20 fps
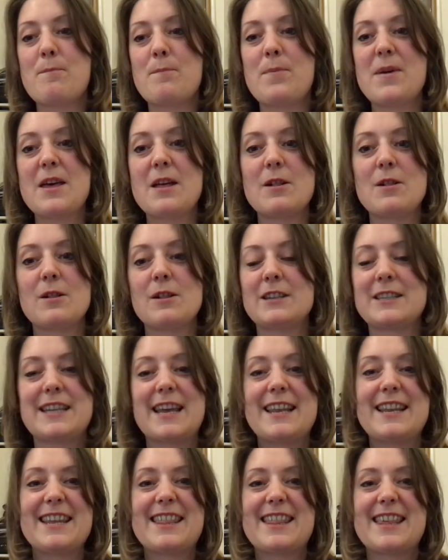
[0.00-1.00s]
bills,
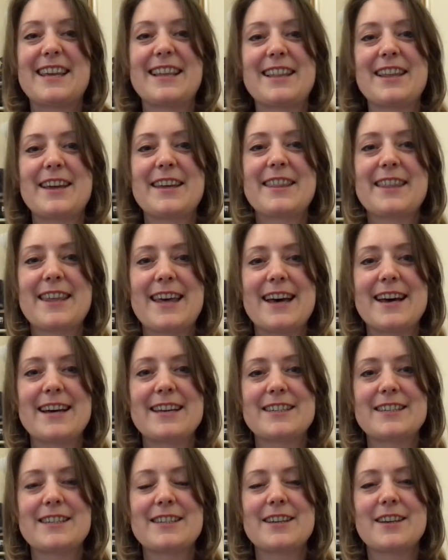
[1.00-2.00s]
anything like
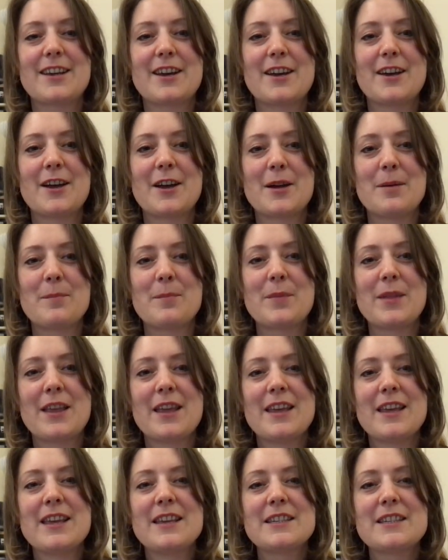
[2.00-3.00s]
that.
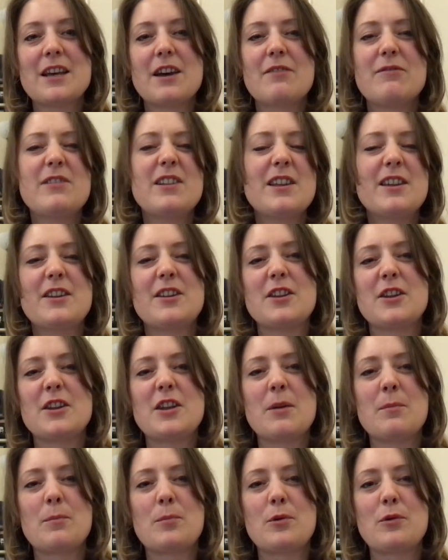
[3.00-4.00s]
So I've learned a
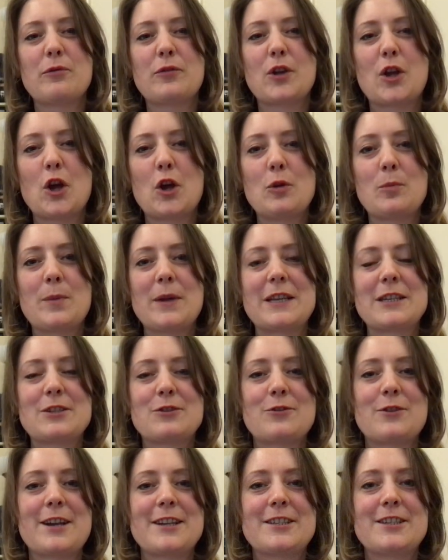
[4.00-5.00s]
number of coping
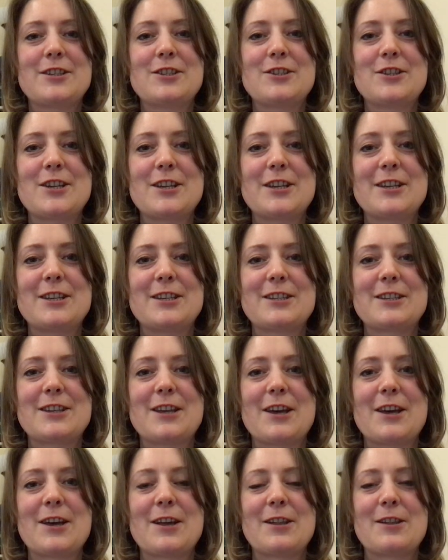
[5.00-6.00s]
strategies,
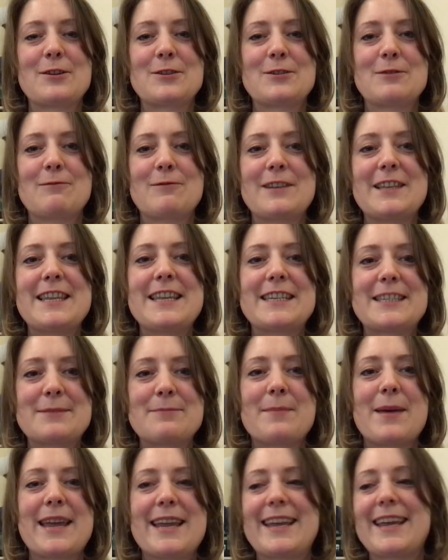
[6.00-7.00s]
lots of
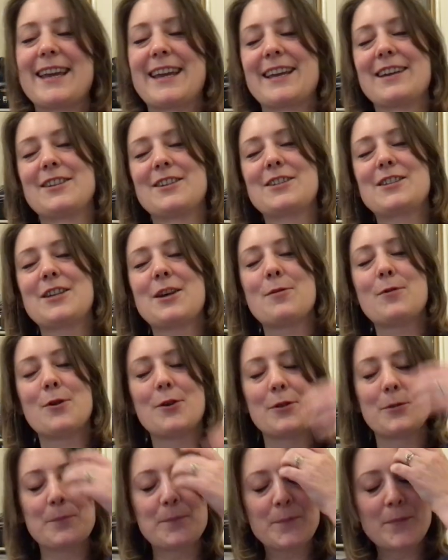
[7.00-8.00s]
list making and so
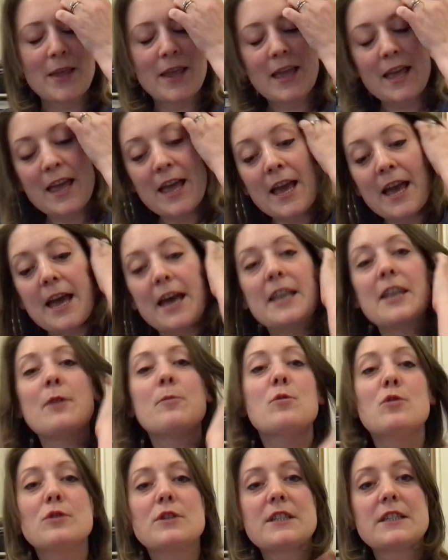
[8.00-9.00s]
on. And
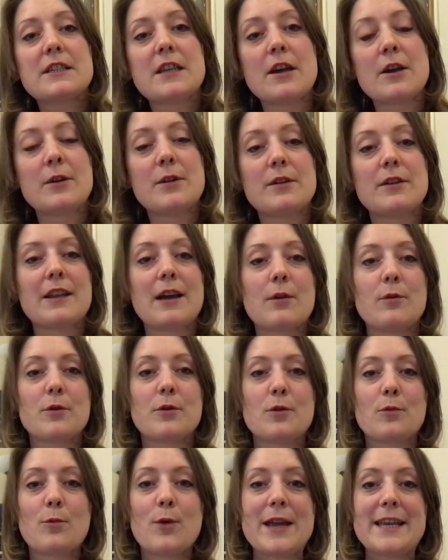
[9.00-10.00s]
I'm also now
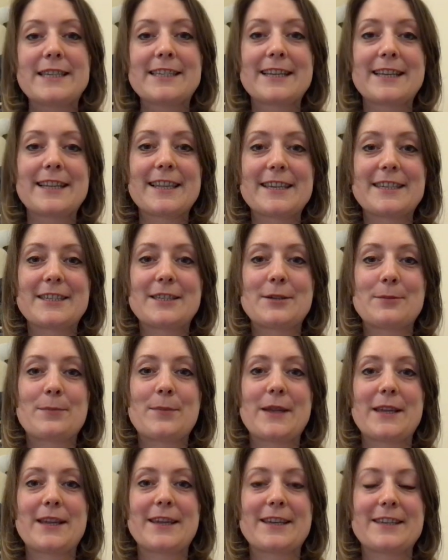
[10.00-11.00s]
on a waiting list to
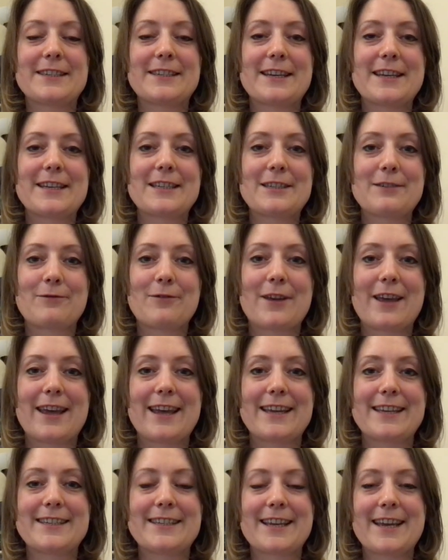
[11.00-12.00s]
be assessed for
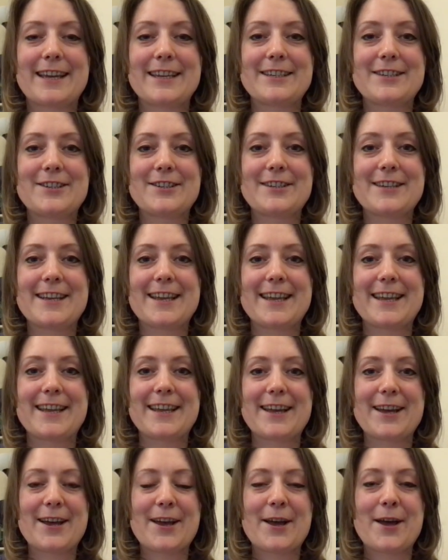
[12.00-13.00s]

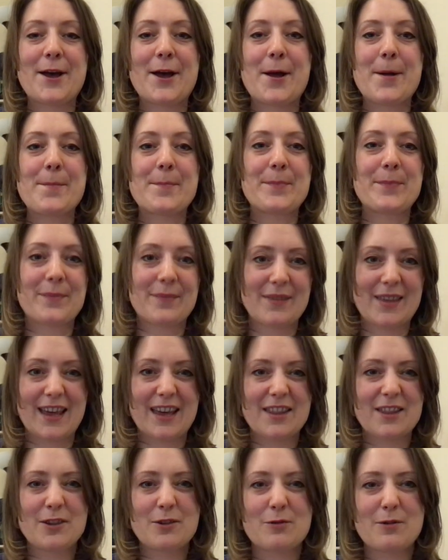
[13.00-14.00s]
ADHD
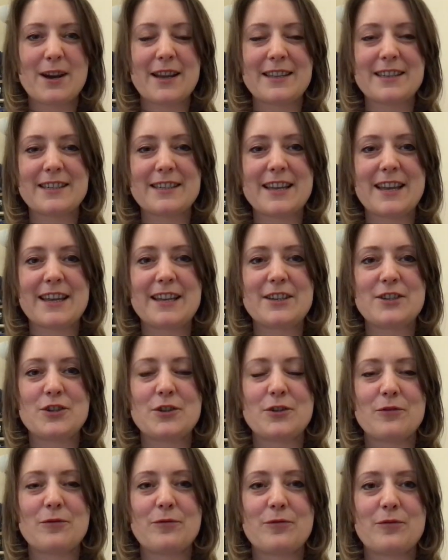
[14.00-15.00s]
at the grand
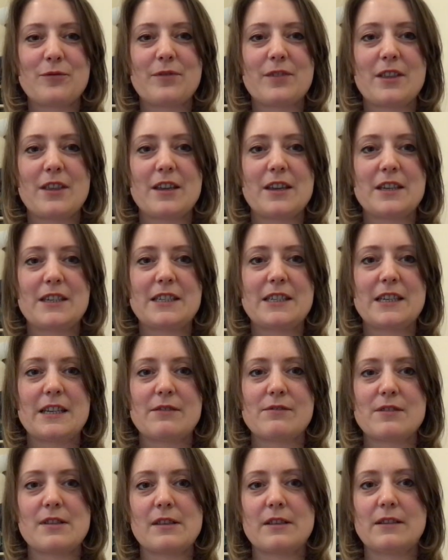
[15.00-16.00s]
age of 30.